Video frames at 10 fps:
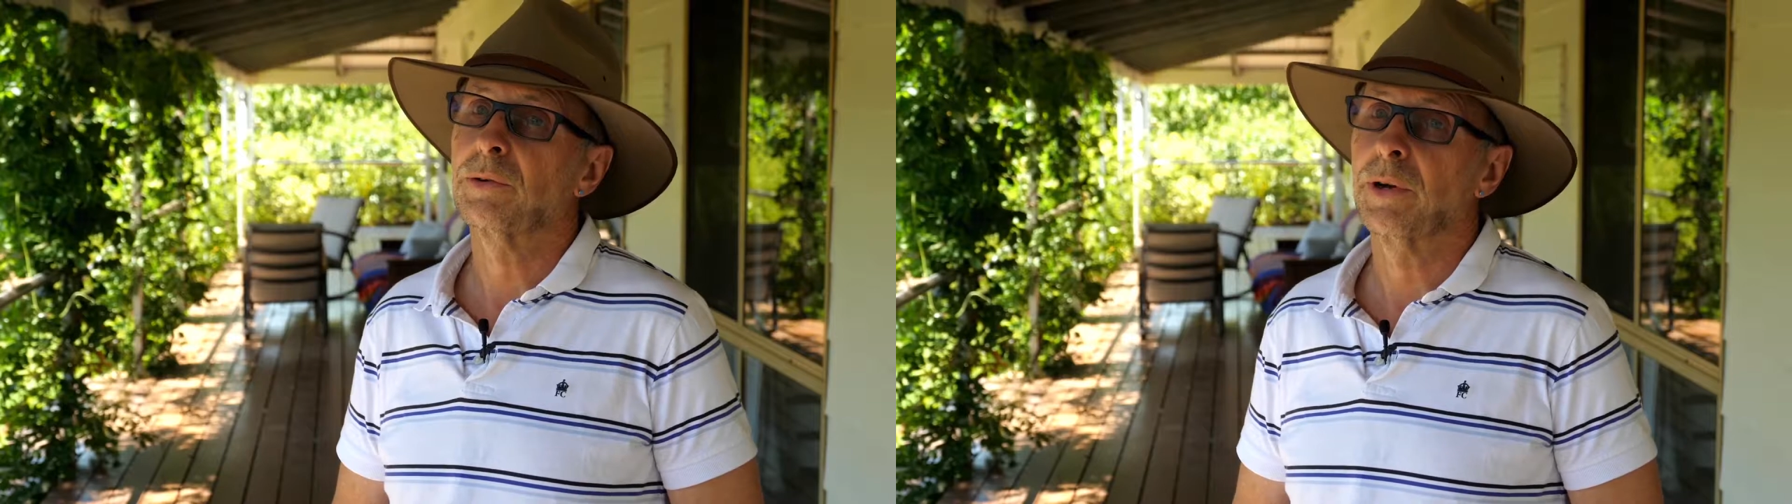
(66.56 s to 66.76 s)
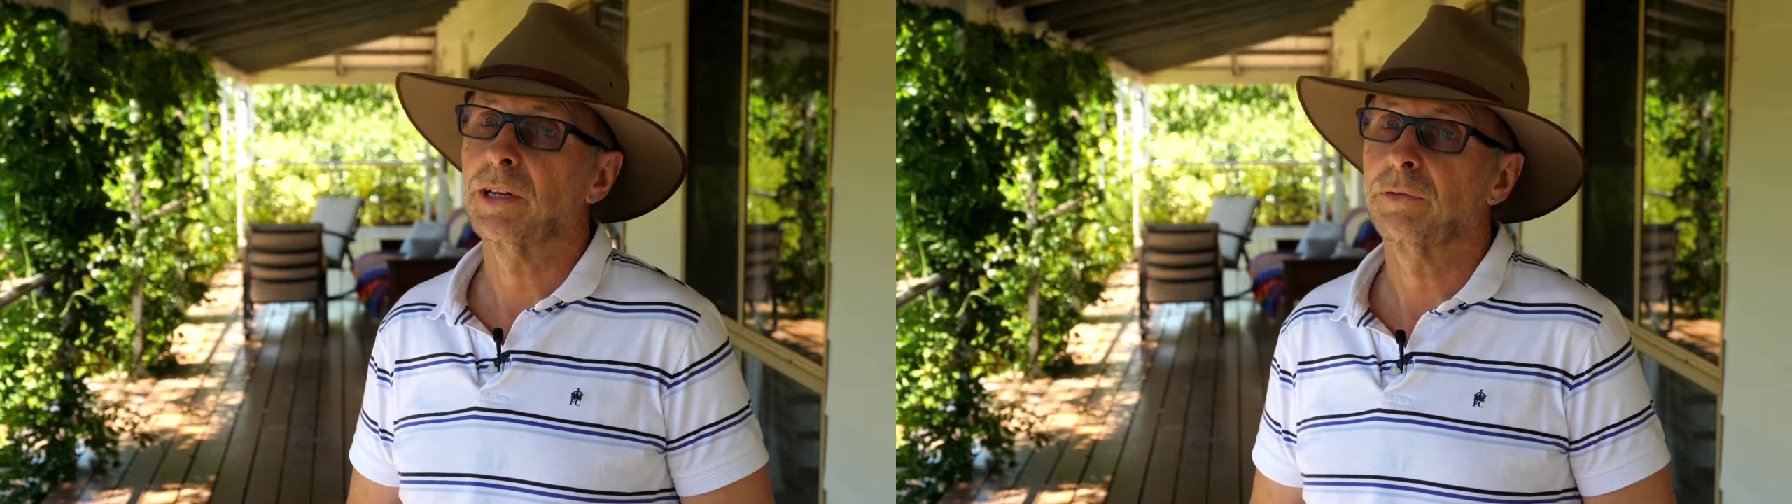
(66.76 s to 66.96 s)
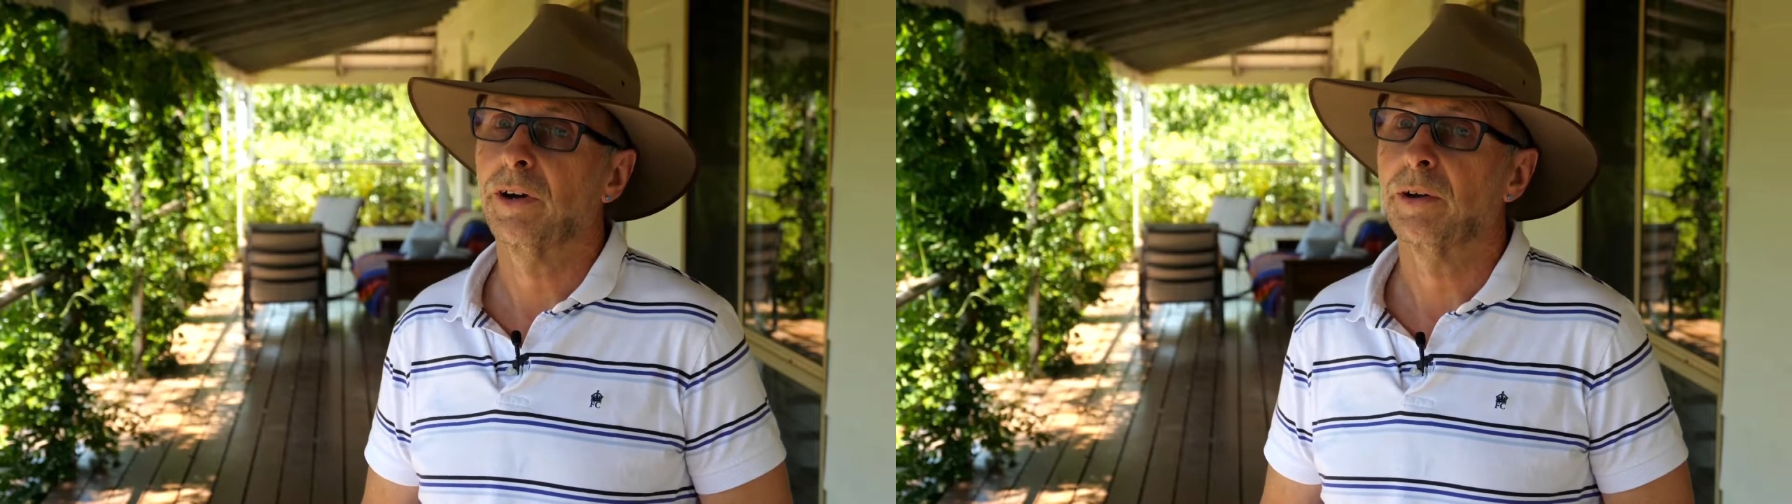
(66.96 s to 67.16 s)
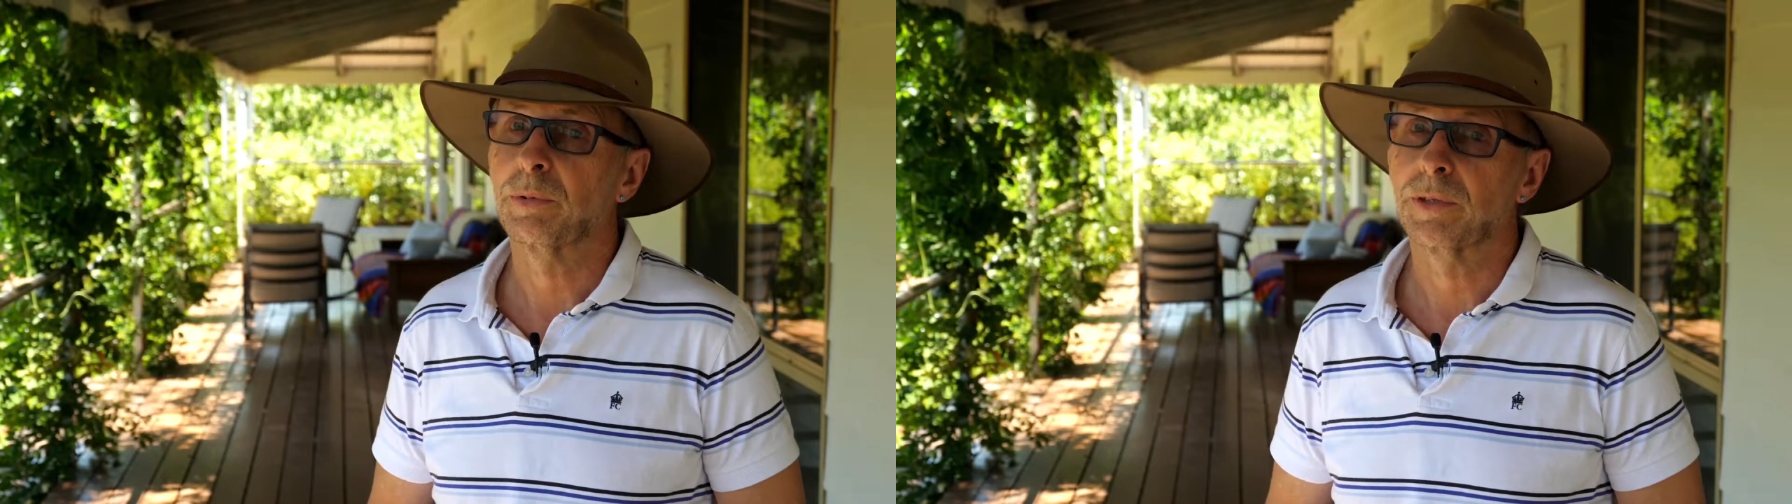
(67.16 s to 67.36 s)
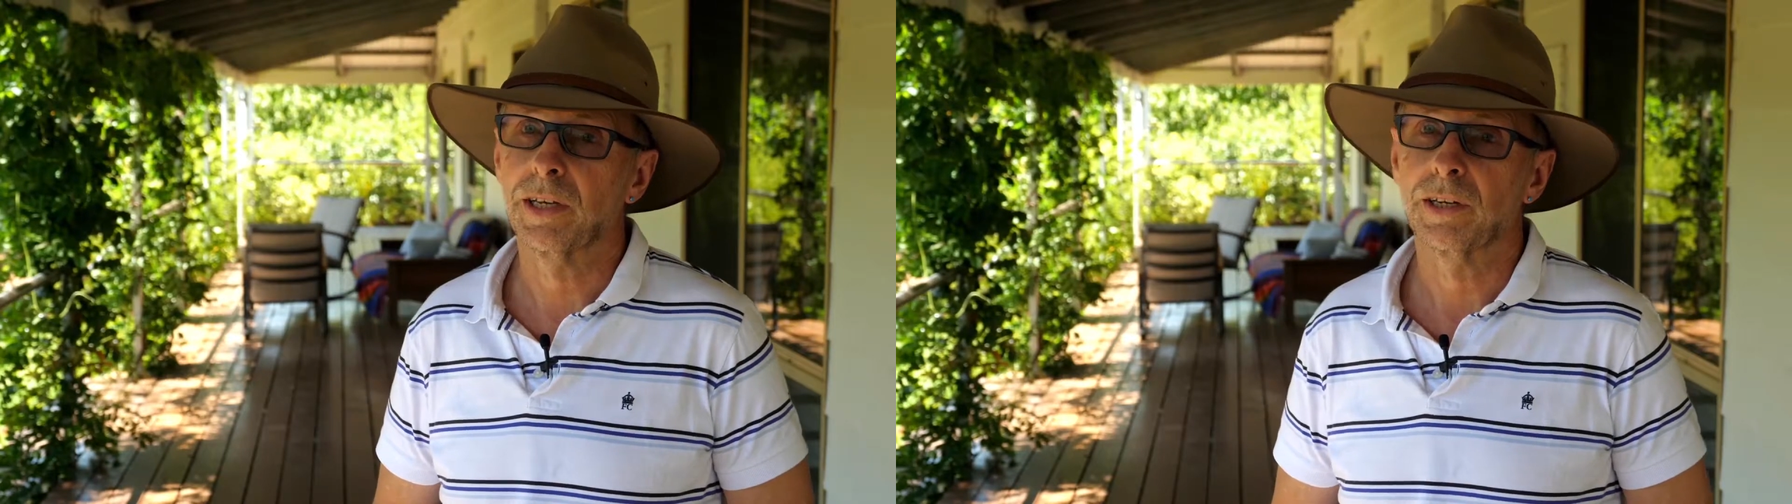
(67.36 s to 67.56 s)
to
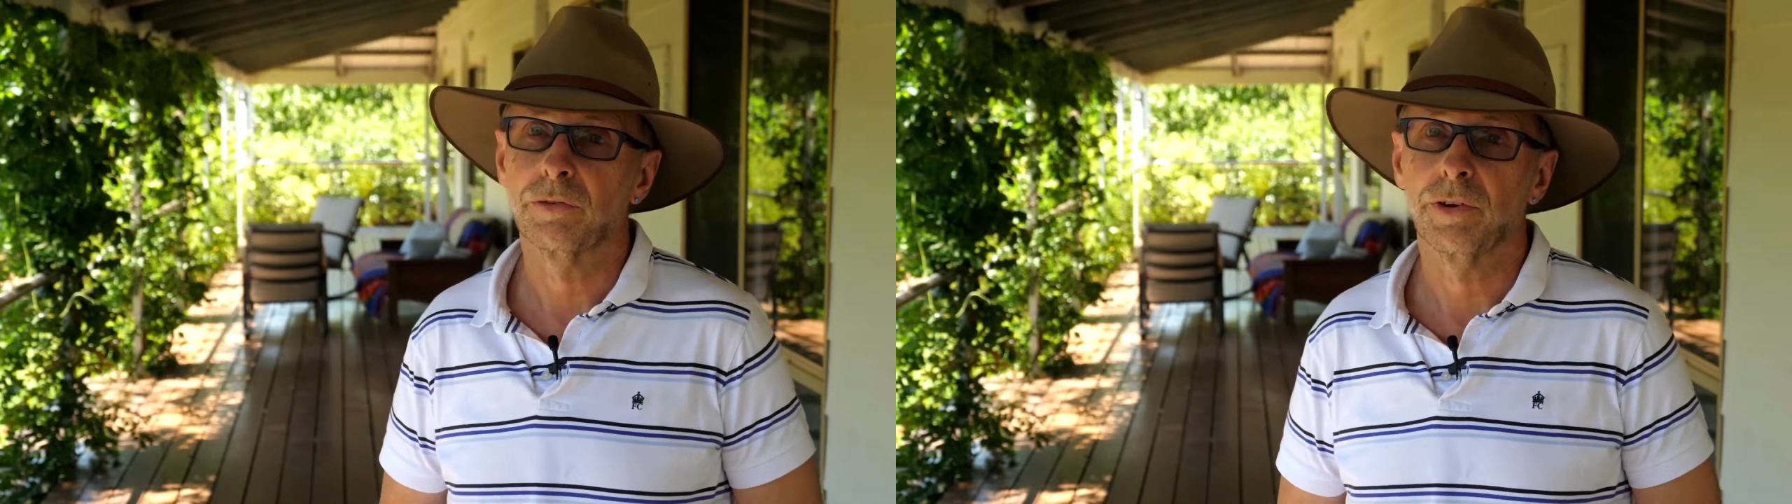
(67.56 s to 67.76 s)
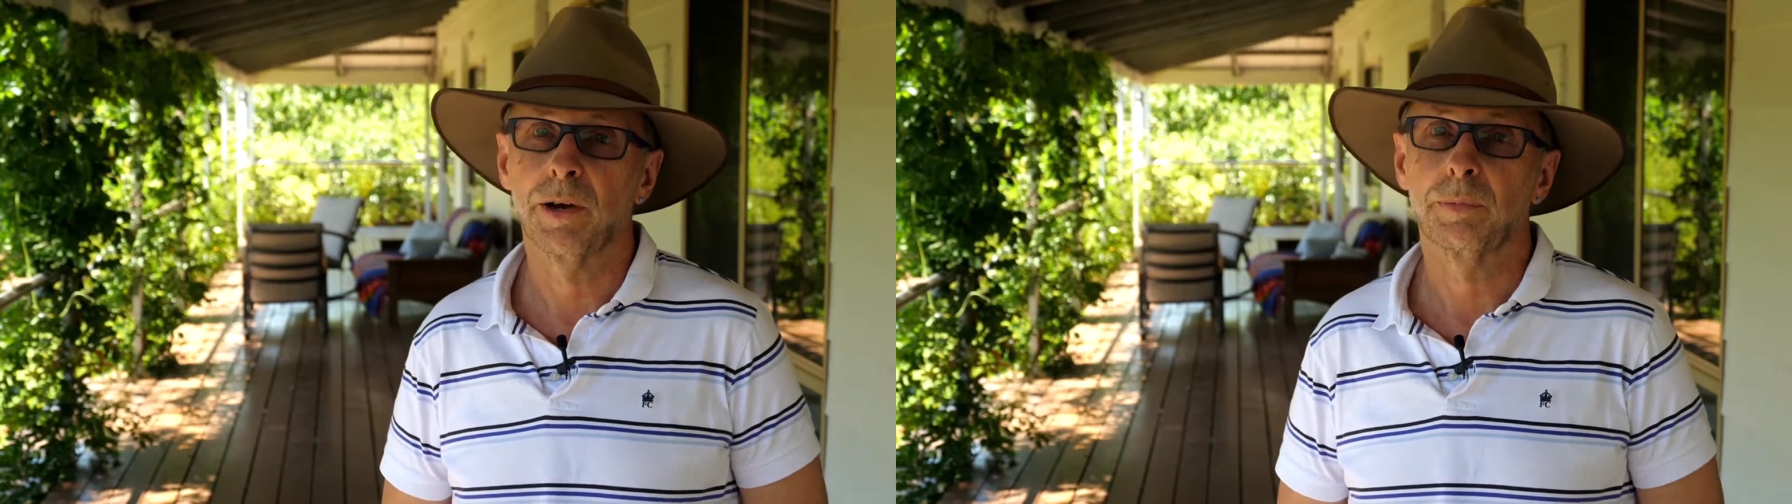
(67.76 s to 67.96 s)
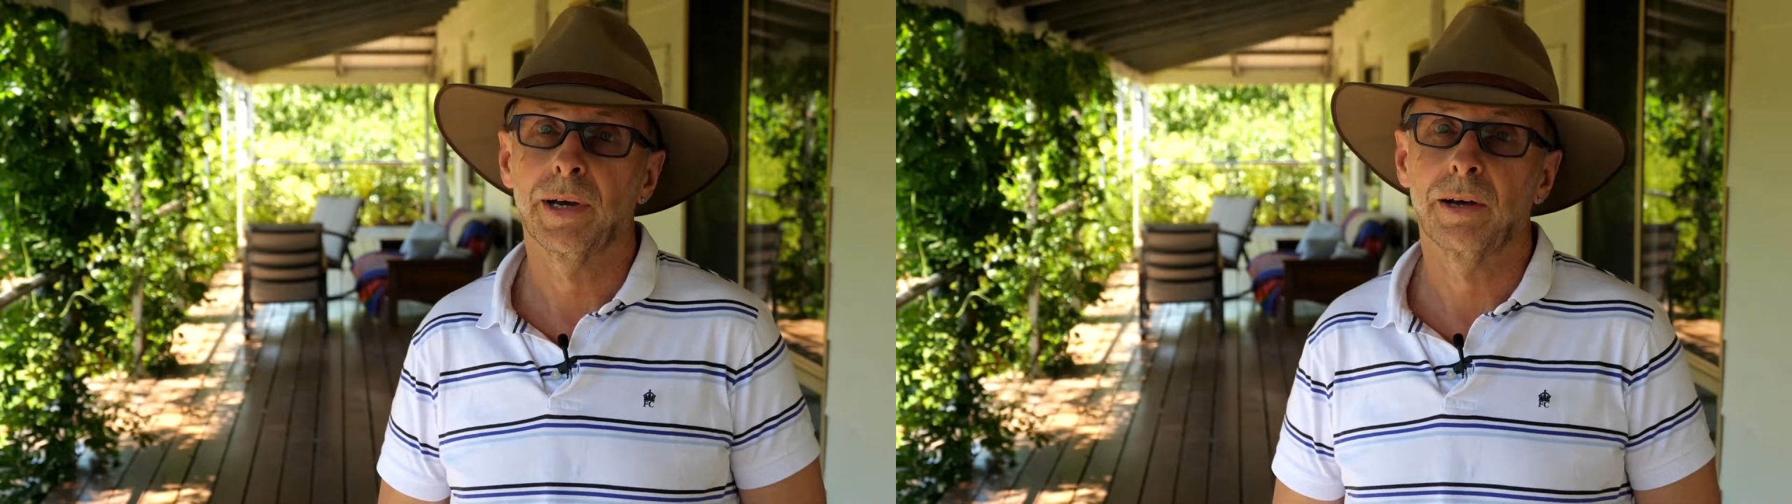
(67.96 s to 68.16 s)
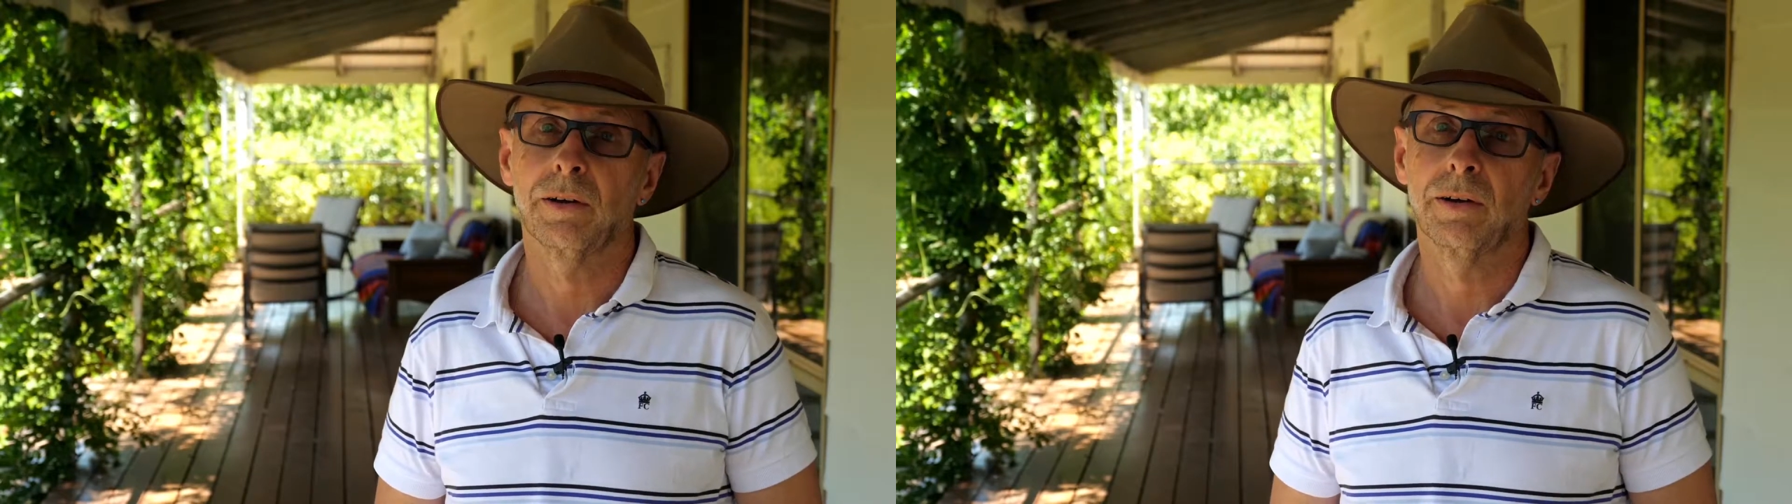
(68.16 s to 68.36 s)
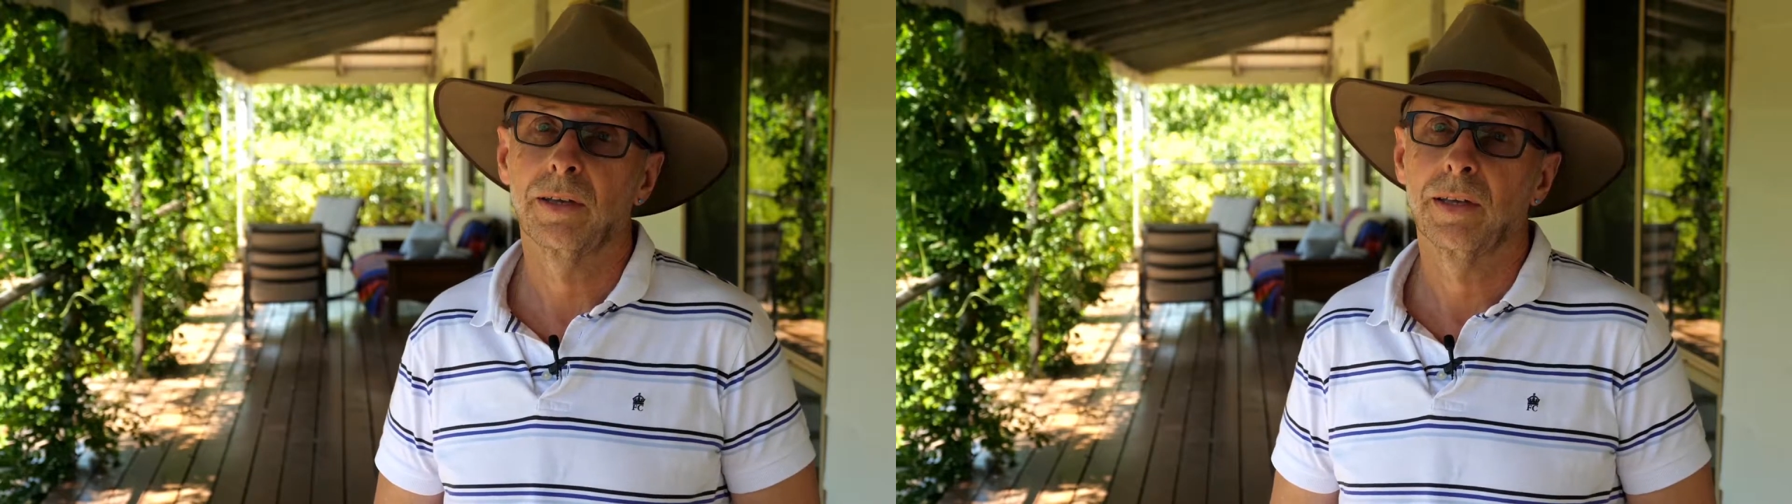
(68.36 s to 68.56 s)
85% of our power,